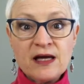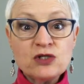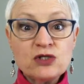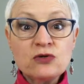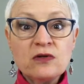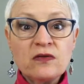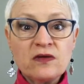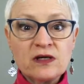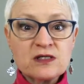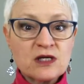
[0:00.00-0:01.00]
and do the
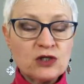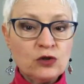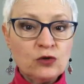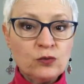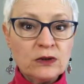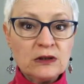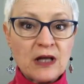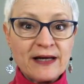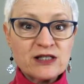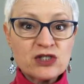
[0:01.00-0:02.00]
things that you would
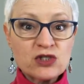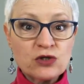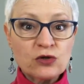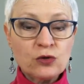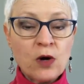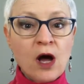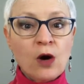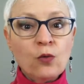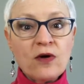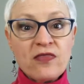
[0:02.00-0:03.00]
like to do
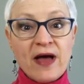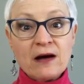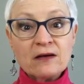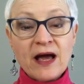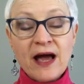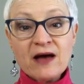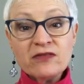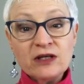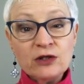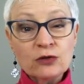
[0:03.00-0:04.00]
without
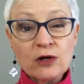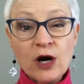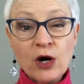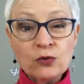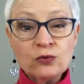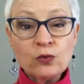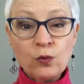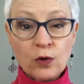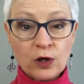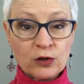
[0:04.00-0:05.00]
having your own
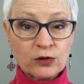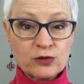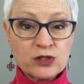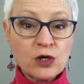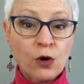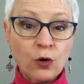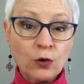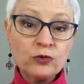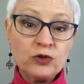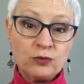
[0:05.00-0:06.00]
words
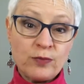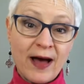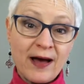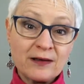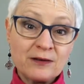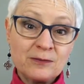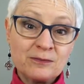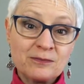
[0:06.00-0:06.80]
hold you back.